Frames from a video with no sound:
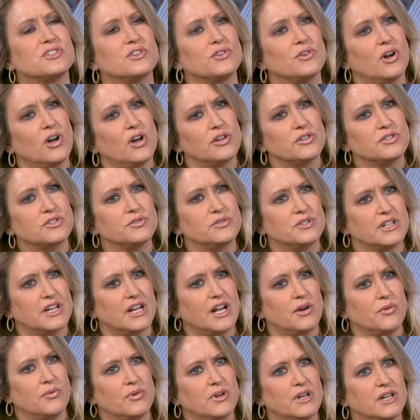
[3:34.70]
there also, did I
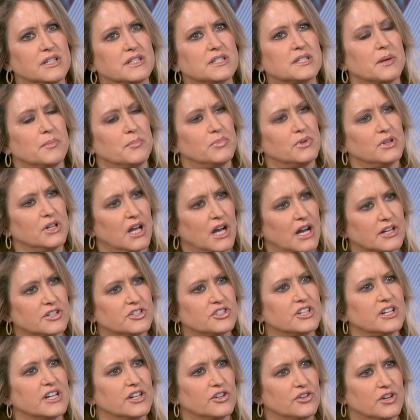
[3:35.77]
read some
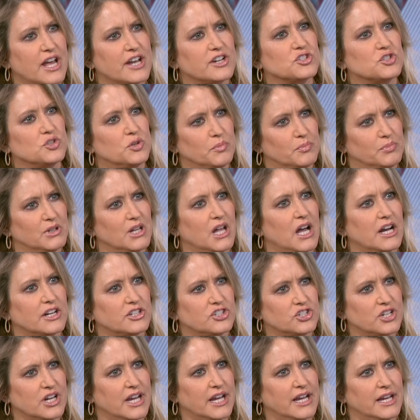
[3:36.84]
international
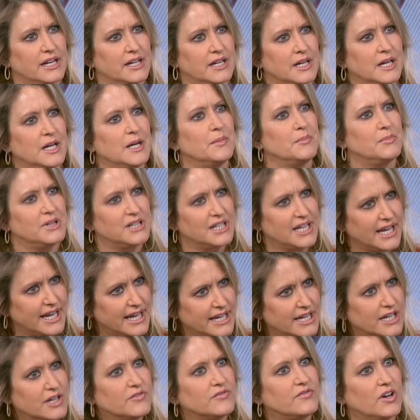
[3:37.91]
blockchain
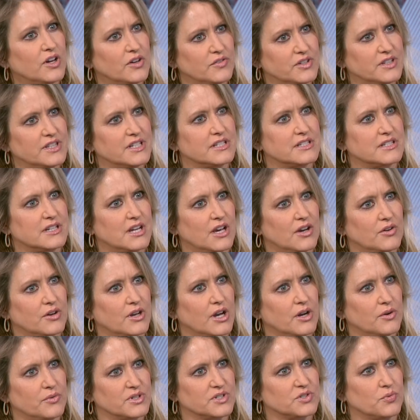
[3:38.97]
play involved in this
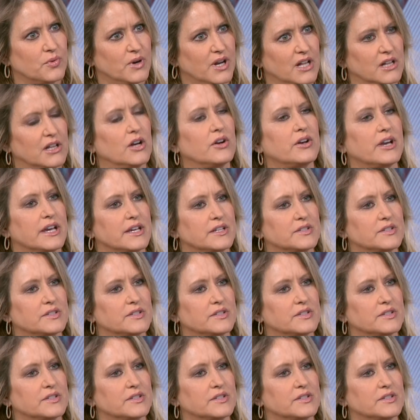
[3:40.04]
telco as well? Okay,